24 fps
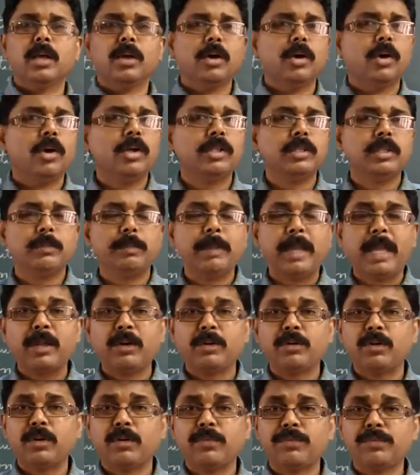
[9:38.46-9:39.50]
on the
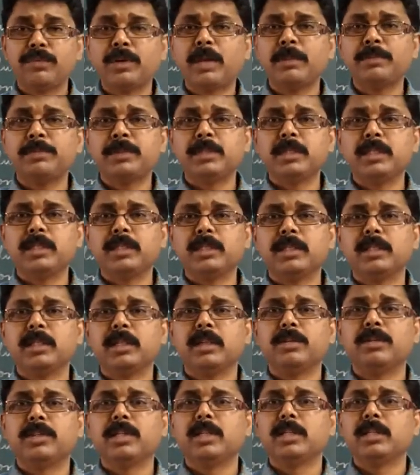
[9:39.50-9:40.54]
bank of Rapti.
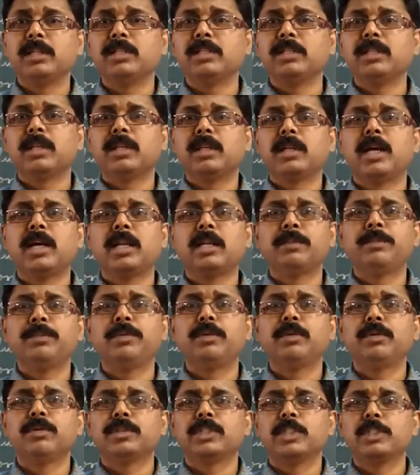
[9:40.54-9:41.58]
Now there is a
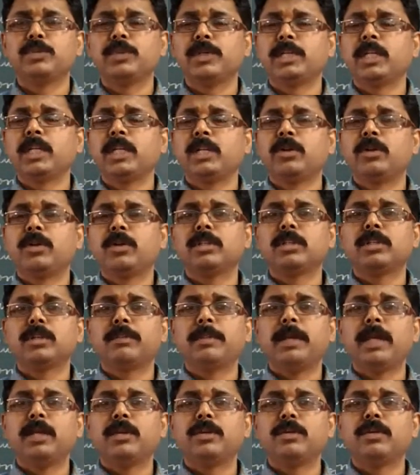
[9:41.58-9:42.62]
Kanpur situated along the
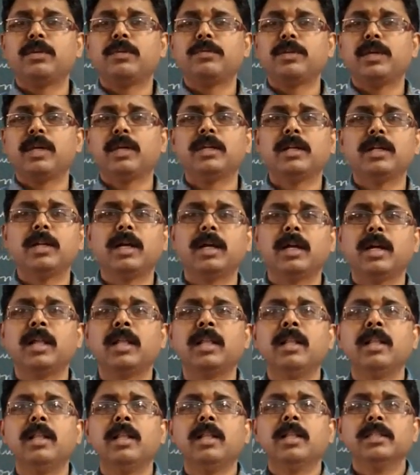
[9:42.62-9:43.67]
bank of
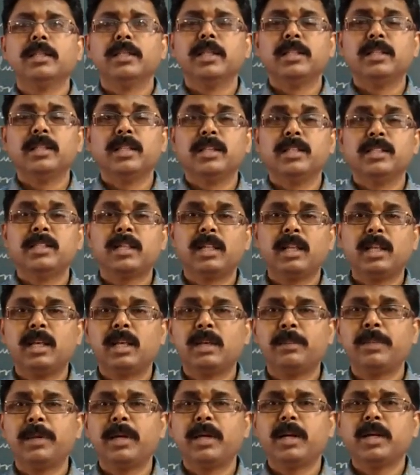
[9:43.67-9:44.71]
Ganga. Then there is
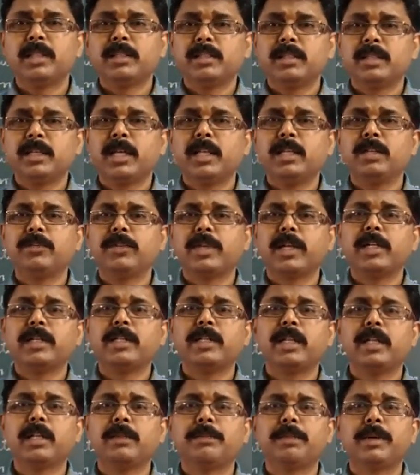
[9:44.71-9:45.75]
Allahabad, and you can
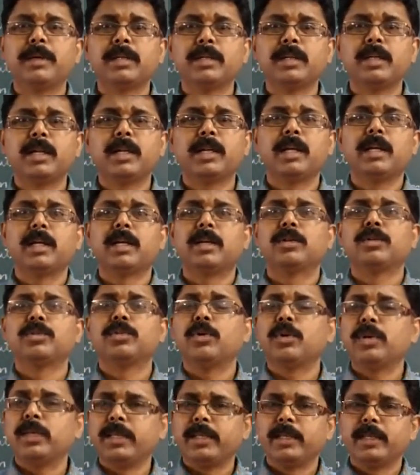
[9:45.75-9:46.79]
take Patna.
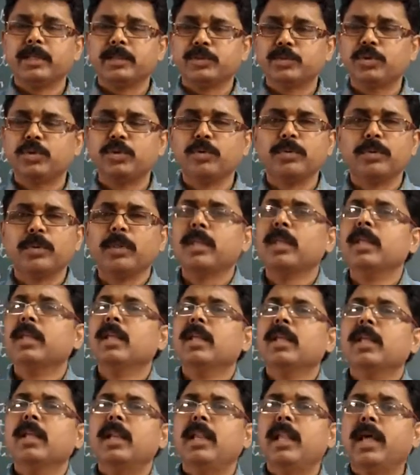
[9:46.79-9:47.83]
So
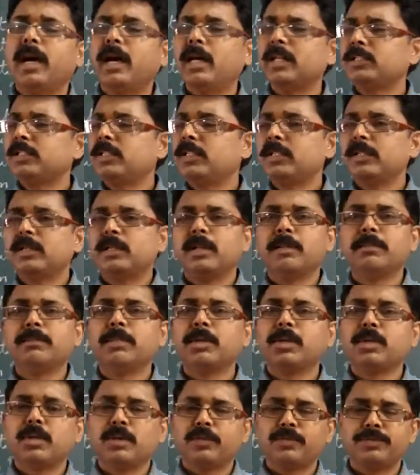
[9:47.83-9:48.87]
large
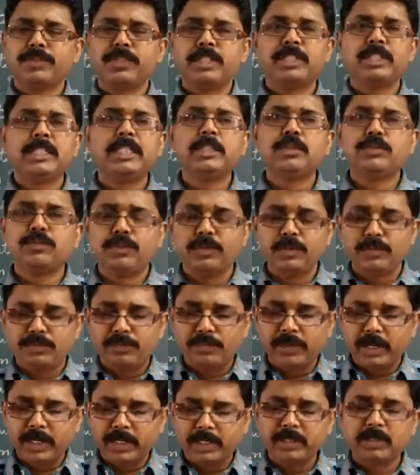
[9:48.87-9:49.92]
number of cities you will
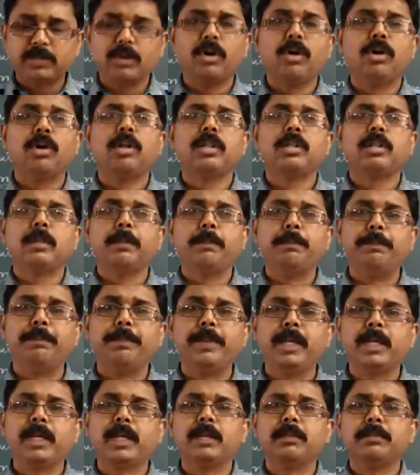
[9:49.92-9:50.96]
find, all the
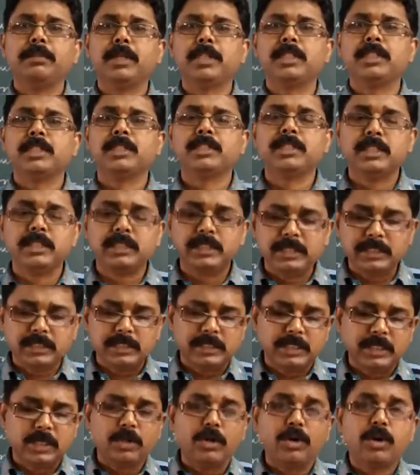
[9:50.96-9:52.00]
big and major
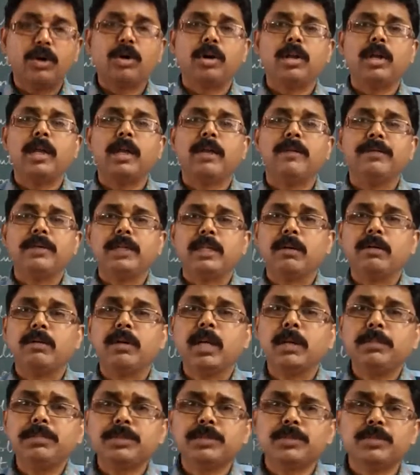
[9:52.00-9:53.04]
cities, they all have
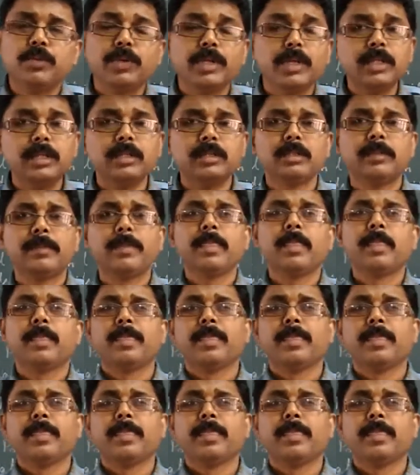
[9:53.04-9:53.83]
developed where?